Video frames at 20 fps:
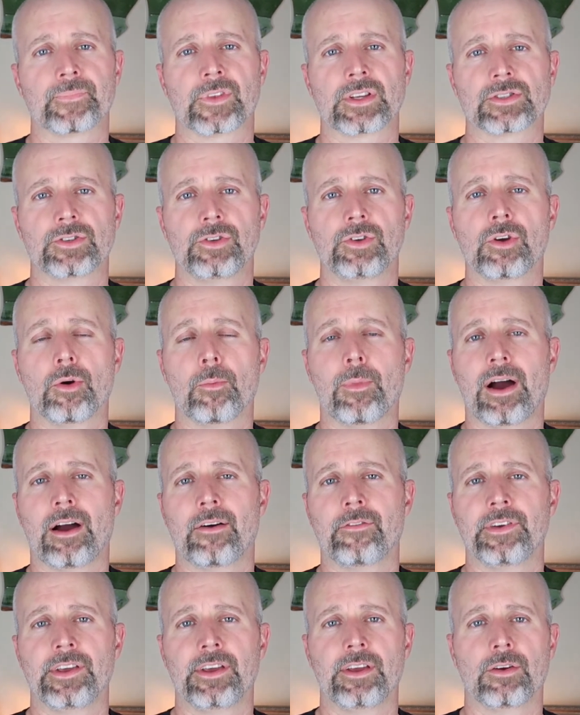So you go buy
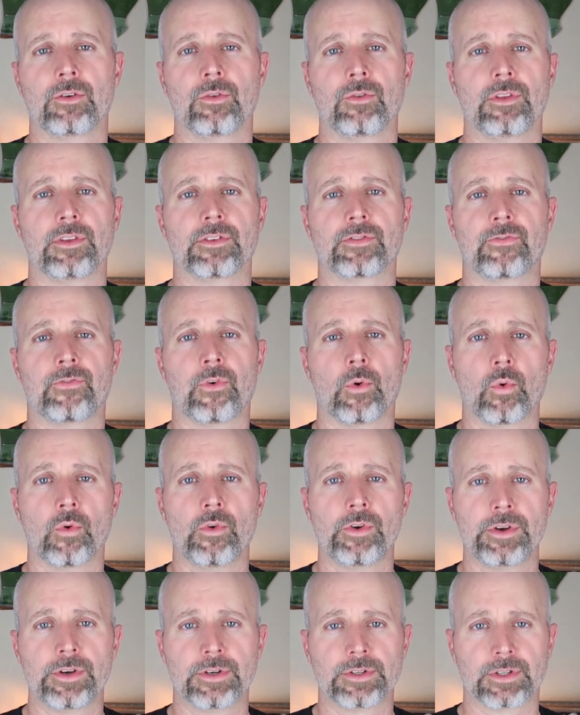a vehicle that's
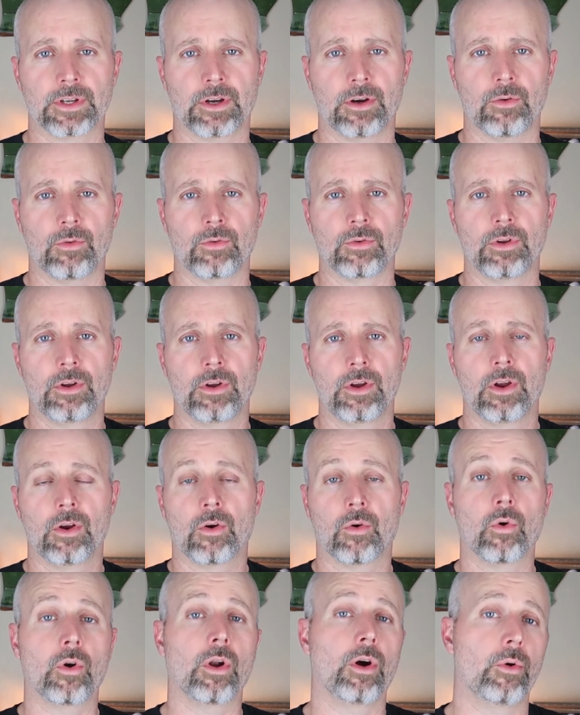4 years old
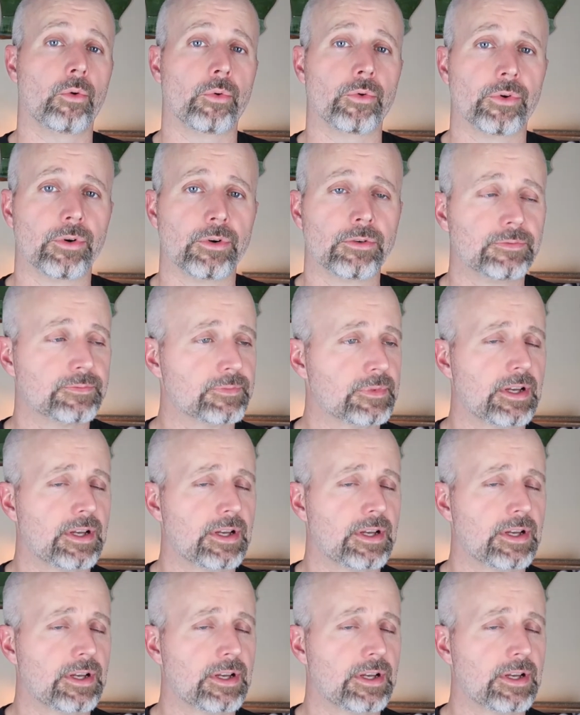or older,